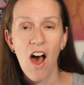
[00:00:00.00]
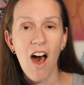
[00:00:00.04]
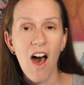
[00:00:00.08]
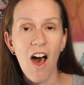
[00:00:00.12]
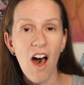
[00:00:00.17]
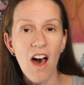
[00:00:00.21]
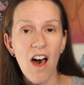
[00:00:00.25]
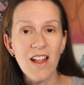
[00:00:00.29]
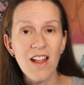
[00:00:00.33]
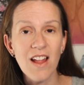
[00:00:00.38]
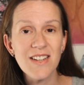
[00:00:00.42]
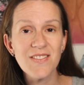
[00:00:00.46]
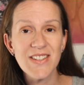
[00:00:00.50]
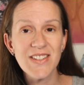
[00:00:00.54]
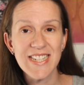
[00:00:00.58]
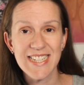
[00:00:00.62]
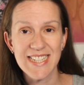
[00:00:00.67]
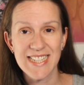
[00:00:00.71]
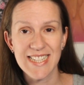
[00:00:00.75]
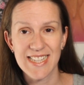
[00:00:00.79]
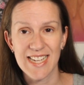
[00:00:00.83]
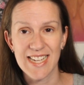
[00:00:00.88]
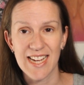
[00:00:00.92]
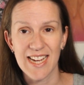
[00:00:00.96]
All of
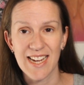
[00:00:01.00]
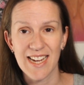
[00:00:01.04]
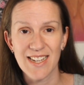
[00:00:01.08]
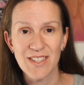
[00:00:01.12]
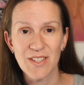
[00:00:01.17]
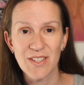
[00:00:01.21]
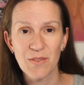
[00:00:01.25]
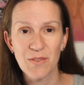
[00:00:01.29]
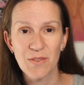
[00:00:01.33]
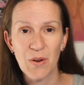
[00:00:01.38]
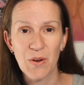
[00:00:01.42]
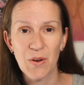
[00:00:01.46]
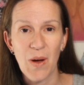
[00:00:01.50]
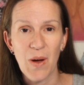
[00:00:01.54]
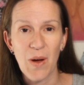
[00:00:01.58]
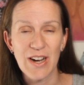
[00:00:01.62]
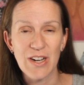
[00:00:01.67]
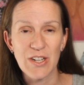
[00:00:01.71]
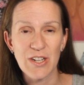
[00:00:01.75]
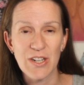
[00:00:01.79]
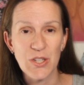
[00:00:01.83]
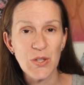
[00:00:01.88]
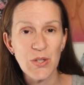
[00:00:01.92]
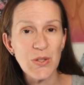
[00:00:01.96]
these things
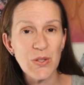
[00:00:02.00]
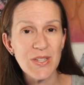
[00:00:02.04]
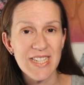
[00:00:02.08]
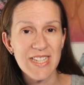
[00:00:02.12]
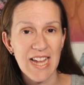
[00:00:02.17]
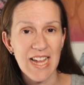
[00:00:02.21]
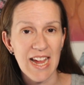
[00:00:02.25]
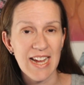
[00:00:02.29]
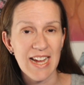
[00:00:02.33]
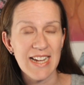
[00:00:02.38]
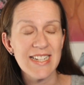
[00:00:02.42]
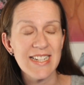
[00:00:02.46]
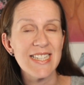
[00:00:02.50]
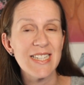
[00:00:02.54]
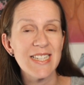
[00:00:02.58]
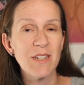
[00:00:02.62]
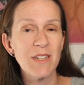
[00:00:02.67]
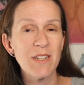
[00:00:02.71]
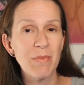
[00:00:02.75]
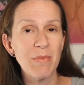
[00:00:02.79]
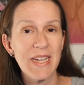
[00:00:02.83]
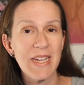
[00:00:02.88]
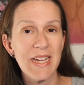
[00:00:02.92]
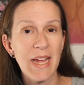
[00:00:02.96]
require two sides to
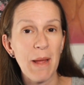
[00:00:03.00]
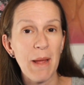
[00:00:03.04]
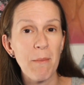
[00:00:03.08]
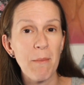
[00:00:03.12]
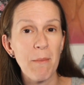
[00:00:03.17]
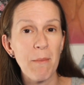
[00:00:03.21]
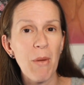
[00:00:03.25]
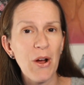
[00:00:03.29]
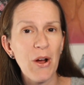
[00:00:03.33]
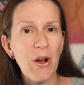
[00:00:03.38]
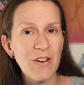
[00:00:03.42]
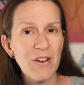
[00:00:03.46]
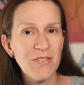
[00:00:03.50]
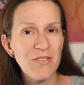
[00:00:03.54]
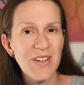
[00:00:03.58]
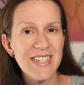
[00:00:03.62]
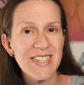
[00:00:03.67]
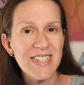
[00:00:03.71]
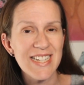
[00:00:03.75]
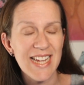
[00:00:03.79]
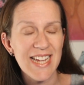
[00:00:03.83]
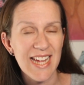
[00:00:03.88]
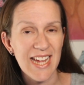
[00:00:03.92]
be in perfect